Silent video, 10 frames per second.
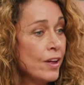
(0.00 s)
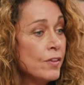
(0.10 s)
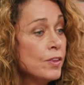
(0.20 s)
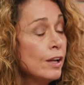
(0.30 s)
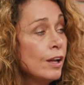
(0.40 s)

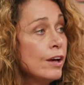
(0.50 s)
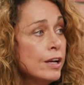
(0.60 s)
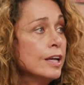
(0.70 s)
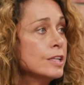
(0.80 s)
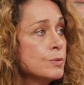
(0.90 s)
The
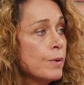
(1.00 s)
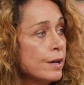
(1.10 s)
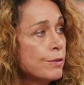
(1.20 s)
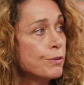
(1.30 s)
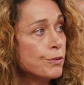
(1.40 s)
loading is one
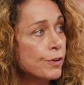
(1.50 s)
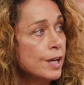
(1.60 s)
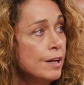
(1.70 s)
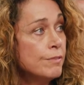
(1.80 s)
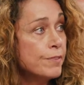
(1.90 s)
of
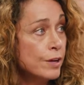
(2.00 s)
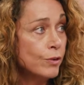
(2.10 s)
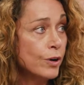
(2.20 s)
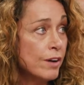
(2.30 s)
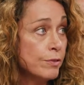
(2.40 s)
three
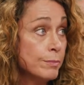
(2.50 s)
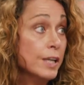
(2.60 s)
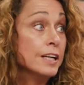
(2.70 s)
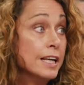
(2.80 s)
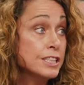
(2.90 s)
federal
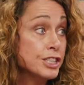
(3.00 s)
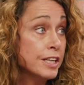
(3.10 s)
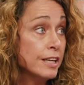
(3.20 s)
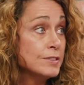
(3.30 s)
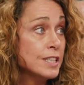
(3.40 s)
government
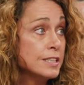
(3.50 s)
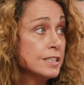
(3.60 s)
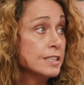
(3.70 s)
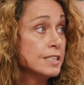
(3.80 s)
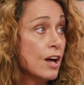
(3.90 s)
initiatives that's
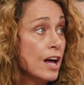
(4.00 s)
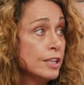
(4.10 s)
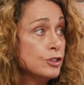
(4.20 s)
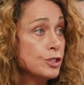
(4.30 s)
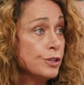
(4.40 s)

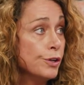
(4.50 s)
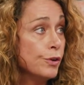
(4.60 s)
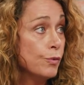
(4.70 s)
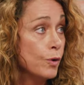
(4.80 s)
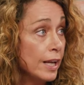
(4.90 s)
designed
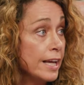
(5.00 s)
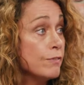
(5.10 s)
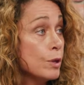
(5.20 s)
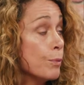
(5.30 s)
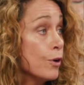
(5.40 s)
to
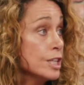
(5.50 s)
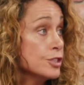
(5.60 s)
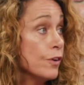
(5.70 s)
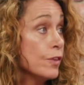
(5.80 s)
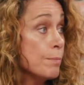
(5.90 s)
relieve the
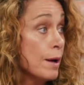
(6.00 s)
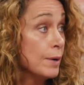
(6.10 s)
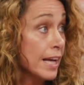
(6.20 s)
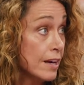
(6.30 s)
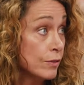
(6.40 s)
pressure on the
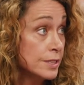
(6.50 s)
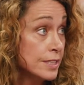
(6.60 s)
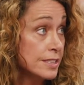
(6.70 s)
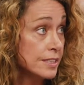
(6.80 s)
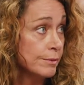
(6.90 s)
public health
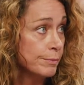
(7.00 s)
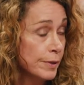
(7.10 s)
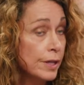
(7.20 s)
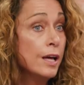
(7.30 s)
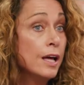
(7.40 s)
system.
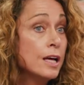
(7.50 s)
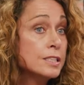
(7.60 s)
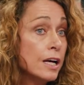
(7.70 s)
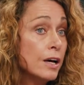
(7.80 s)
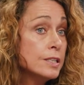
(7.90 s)

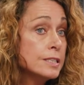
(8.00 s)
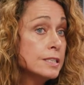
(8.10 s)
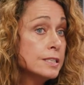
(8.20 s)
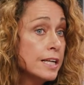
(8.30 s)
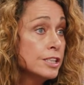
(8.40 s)
So it's
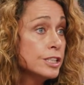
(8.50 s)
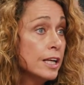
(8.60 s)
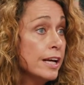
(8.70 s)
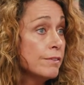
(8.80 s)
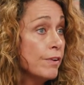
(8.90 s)

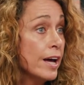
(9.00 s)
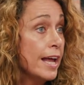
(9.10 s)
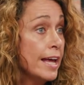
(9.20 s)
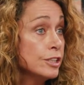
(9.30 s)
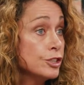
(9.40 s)
essentially a
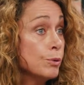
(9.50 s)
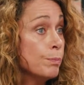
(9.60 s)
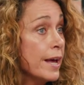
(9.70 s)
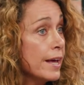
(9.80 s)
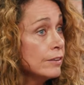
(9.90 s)
financial
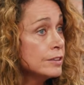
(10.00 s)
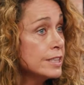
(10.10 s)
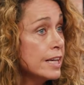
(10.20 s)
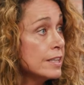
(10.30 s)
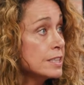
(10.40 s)

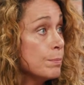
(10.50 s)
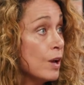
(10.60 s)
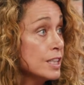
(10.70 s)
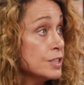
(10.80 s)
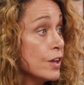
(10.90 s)
penalty that's
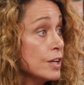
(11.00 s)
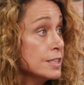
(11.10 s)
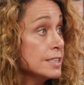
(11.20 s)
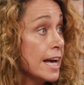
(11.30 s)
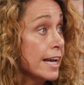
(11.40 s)
applied to those
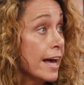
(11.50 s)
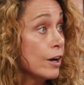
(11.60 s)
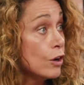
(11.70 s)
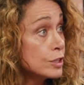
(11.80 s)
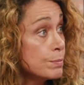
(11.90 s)
that take
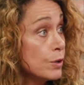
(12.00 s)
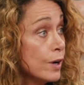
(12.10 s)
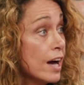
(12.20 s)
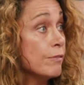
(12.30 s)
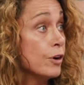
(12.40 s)
out hospital
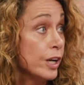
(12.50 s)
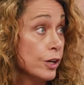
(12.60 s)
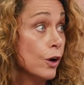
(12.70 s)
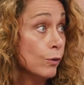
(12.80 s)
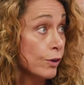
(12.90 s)
cover at
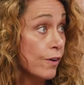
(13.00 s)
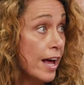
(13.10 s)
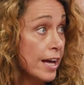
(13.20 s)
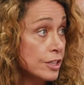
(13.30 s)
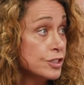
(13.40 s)
an older
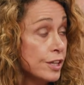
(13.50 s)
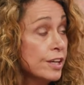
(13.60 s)
age.